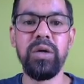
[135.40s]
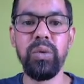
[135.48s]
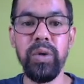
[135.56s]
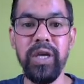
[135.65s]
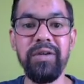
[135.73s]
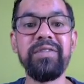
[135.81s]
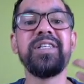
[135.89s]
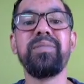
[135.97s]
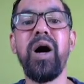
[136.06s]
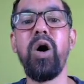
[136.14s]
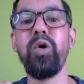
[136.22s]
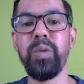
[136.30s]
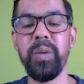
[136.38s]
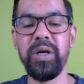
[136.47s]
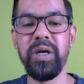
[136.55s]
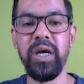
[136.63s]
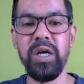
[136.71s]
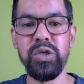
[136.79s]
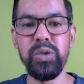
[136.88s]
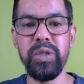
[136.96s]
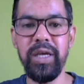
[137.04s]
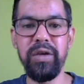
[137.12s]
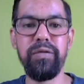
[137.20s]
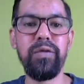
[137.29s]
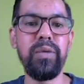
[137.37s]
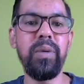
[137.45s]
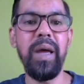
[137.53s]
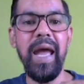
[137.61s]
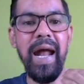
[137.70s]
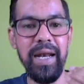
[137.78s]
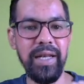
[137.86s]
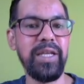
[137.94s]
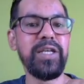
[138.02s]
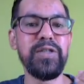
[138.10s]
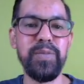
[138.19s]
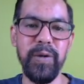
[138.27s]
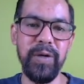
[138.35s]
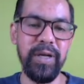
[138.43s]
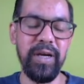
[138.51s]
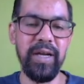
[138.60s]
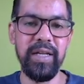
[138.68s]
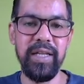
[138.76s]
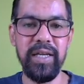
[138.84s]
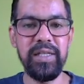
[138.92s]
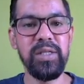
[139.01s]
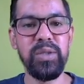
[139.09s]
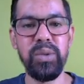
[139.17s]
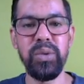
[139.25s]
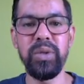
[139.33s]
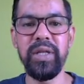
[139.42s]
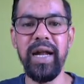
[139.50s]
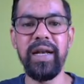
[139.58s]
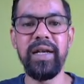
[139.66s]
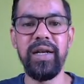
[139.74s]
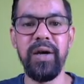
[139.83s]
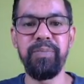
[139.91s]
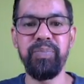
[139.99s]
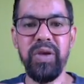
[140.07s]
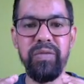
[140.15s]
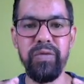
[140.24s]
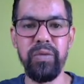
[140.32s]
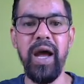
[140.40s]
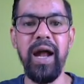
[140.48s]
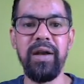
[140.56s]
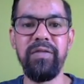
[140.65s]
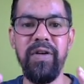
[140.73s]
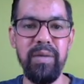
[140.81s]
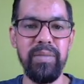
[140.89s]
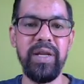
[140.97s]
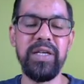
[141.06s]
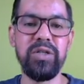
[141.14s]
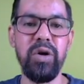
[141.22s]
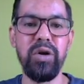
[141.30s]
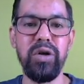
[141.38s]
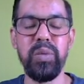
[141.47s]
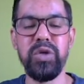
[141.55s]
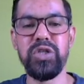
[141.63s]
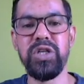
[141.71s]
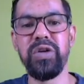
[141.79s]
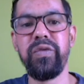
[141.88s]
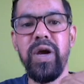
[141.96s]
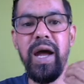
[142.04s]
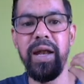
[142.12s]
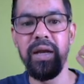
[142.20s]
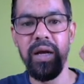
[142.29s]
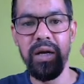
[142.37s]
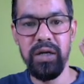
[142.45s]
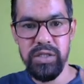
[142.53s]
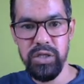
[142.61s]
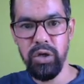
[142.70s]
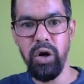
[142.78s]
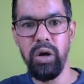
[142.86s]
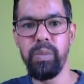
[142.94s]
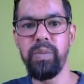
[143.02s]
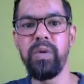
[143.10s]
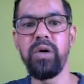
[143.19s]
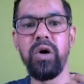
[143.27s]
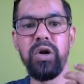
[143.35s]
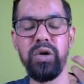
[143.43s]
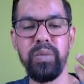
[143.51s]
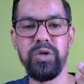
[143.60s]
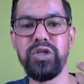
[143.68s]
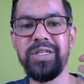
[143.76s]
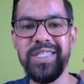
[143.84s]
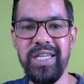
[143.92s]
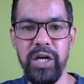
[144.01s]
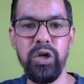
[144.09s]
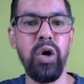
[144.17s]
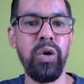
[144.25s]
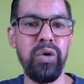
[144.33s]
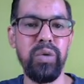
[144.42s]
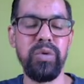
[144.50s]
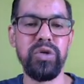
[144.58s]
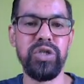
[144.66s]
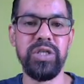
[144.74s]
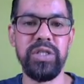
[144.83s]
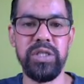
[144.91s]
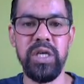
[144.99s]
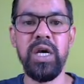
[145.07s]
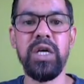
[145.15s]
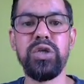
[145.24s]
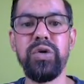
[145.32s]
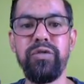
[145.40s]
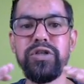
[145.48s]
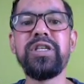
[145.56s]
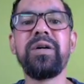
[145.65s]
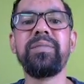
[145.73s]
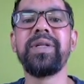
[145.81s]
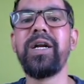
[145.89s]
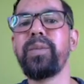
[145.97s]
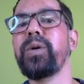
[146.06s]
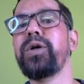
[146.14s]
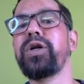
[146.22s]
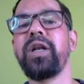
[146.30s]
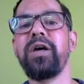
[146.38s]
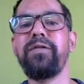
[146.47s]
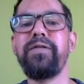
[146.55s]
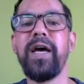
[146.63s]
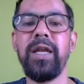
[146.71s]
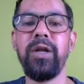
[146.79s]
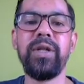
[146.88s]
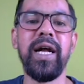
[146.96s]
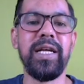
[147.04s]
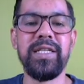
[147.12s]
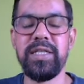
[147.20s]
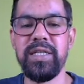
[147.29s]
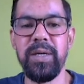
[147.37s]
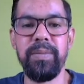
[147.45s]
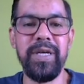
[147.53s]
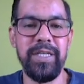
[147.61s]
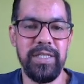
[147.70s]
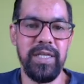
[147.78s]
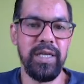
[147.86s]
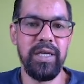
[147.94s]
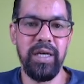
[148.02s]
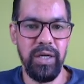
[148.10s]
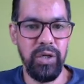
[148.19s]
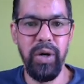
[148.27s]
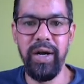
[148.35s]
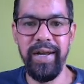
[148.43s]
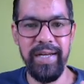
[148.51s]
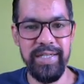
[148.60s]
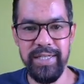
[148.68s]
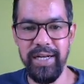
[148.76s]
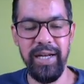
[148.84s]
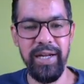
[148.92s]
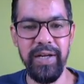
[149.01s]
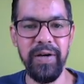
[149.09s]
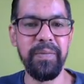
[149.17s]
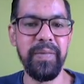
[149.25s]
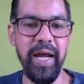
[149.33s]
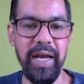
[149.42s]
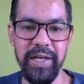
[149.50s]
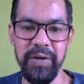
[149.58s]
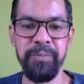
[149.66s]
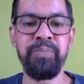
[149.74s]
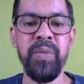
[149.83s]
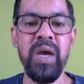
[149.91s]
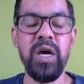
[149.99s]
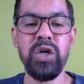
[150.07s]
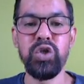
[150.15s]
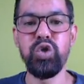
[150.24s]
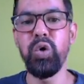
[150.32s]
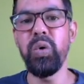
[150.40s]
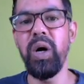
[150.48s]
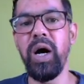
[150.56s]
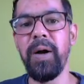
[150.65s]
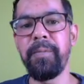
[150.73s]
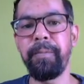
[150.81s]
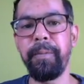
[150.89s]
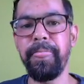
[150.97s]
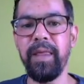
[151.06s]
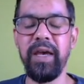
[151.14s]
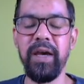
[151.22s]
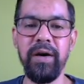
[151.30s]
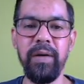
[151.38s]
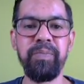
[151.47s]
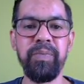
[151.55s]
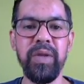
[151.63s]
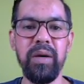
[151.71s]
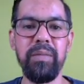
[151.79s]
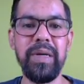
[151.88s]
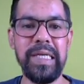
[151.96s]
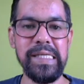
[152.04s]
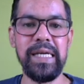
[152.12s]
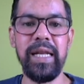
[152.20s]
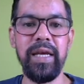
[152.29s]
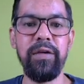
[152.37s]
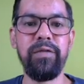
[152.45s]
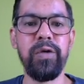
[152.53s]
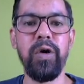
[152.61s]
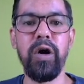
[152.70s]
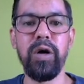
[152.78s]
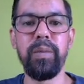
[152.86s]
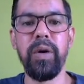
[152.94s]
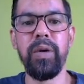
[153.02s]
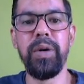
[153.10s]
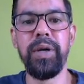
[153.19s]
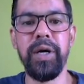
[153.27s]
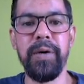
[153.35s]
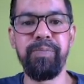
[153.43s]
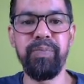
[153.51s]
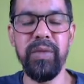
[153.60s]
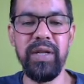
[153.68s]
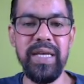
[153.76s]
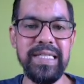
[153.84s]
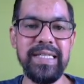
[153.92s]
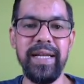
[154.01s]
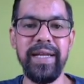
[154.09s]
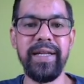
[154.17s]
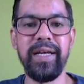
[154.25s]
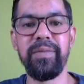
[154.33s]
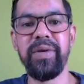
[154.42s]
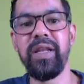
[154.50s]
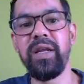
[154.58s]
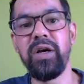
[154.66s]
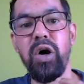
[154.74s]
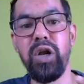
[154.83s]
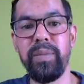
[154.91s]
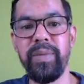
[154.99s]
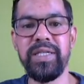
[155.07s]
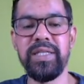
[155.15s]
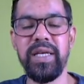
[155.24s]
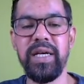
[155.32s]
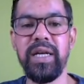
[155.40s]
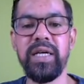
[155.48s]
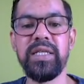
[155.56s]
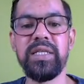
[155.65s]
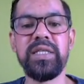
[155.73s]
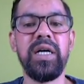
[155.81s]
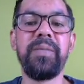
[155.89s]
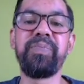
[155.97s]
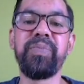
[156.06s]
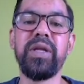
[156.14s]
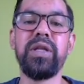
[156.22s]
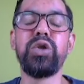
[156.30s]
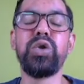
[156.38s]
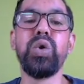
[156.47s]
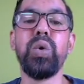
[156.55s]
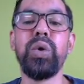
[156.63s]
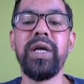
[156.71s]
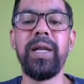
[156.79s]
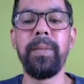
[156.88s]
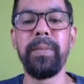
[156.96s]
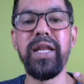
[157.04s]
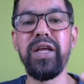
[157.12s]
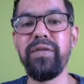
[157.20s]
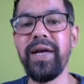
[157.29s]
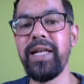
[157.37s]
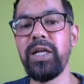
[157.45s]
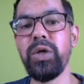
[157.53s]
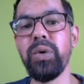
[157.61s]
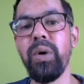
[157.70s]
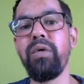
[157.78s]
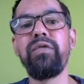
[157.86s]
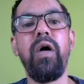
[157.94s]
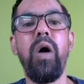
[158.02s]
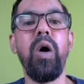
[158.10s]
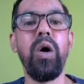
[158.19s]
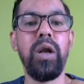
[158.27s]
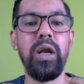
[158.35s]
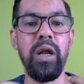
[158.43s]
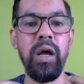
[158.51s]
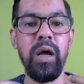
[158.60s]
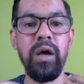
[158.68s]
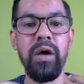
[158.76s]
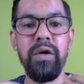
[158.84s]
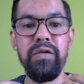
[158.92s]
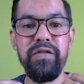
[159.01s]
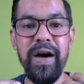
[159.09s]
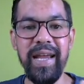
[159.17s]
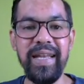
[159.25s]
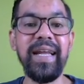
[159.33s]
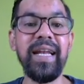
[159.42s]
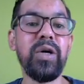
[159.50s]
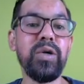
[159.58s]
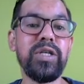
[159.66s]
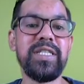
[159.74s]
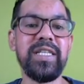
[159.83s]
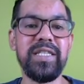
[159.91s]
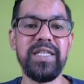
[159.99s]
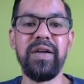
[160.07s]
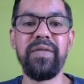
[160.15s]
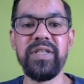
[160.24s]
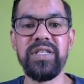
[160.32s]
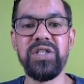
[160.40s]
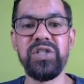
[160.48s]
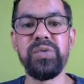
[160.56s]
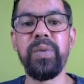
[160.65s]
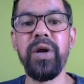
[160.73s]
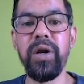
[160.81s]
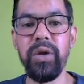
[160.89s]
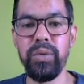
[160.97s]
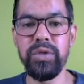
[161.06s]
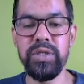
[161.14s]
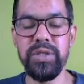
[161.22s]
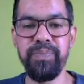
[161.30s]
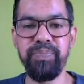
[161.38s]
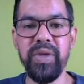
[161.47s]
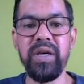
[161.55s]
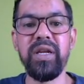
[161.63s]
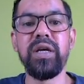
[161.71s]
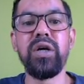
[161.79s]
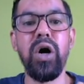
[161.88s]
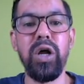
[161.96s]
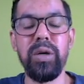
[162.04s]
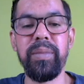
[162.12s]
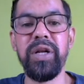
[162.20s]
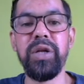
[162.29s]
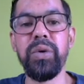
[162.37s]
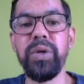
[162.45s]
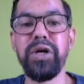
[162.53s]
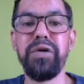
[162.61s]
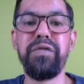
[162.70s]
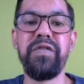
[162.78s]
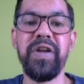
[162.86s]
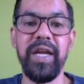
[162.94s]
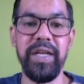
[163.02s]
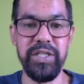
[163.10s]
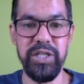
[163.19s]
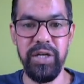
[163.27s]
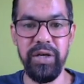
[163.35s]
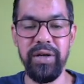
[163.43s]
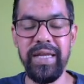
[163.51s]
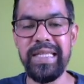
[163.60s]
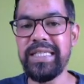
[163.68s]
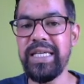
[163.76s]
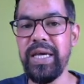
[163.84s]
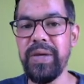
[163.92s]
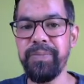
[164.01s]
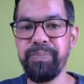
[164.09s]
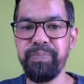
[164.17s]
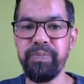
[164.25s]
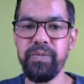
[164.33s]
who give some output. So if you add these particular things, so that if you add families contribution, if you add district contribution, state contributions, so if you sum that particular value, that is basic your national income, right? So here, basically, if you talk about national income in economics, it is the total money value of all final goods and services produced in an economy during a financial year. Let's say